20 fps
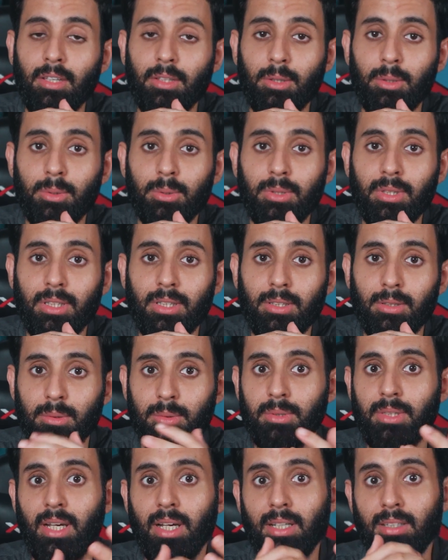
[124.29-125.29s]
you can
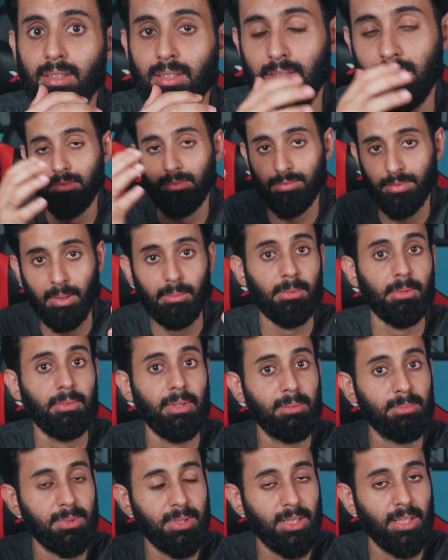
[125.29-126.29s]
do that from the
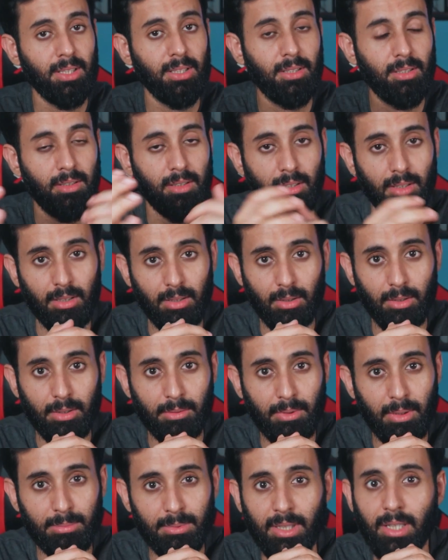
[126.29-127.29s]
website. Uh, on the
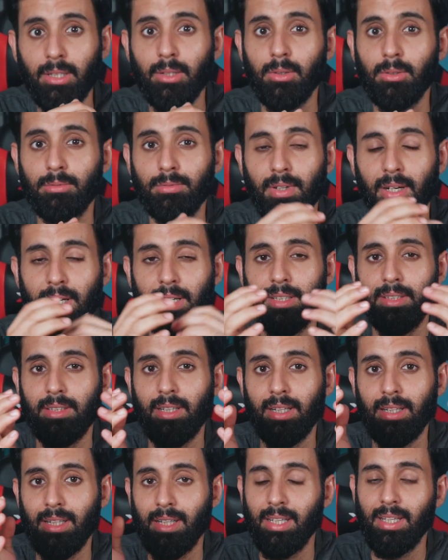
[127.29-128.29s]
website, you'll find
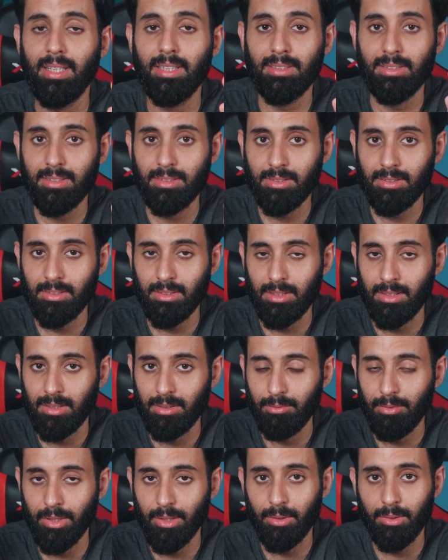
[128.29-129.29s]
that AS uh,
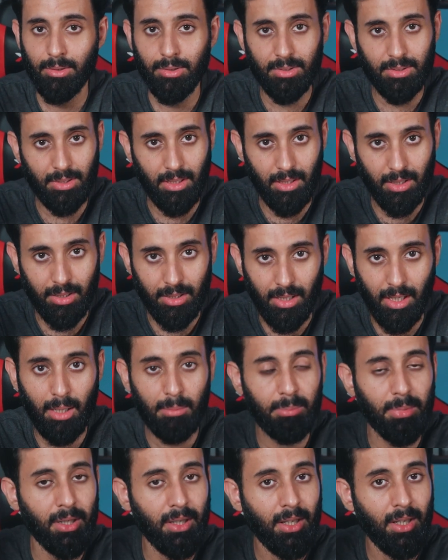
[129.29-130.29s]
videos are
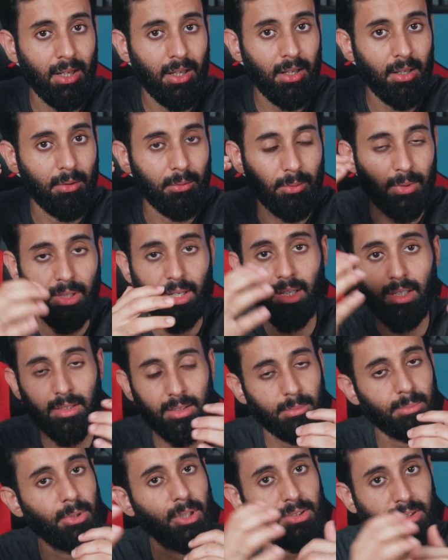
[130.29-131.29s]
up. We are in
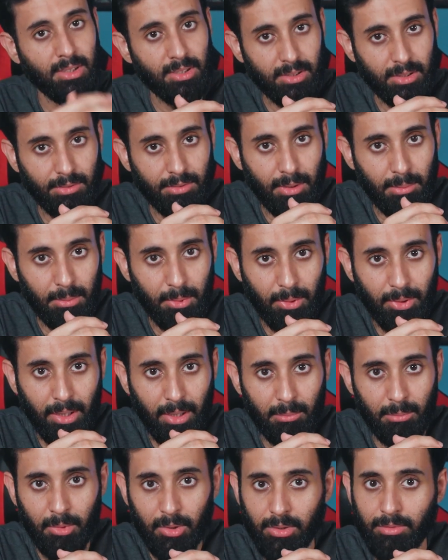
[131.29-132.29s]
the process of
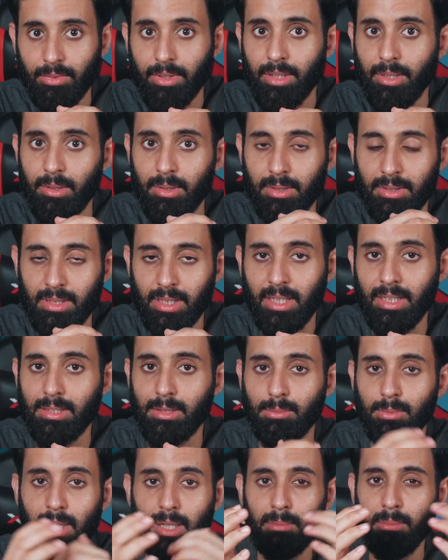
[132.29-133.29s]
uploading more videos
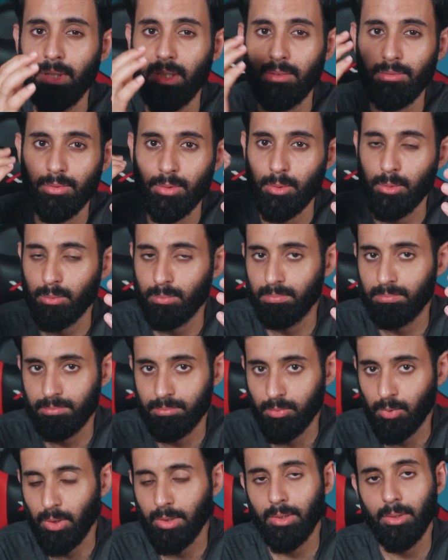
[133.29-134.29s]
as well. But if you
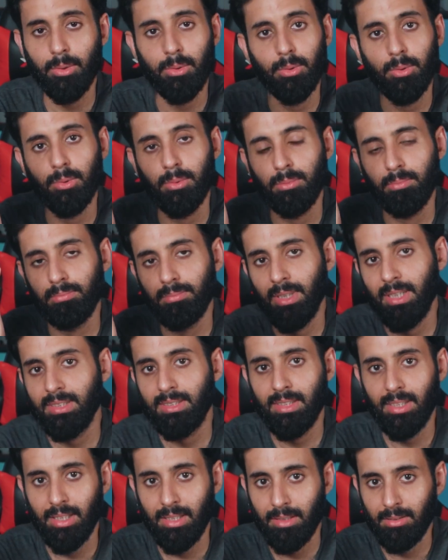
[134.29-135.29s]
want to,
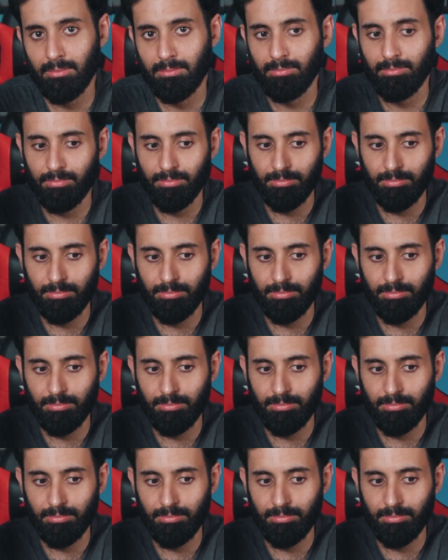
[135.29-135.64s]
let's say,